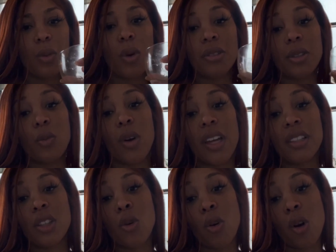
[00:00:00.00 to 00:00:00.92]
We want some
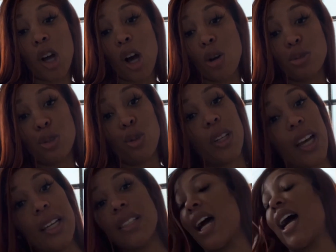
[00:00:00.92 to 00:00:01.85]
West Coast tour
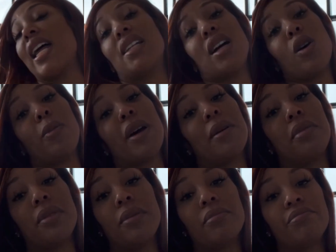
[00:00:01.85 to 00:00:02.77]
dates. I know,
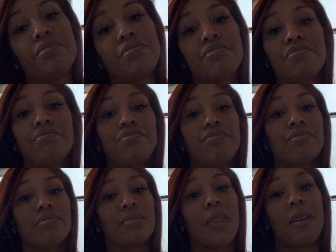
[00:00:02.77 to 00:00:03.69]
baby.
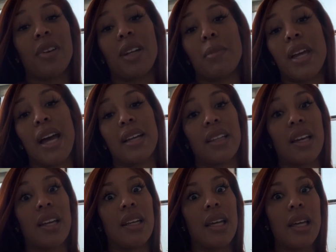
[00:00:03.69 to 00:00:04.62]
I'm finna be out
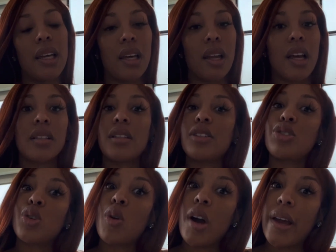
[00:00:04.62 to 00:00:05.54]
there. And then
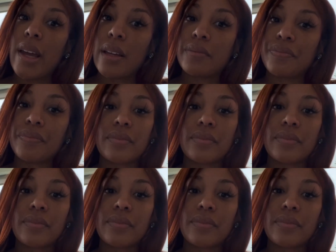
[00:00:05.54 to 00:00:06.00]
Detroit.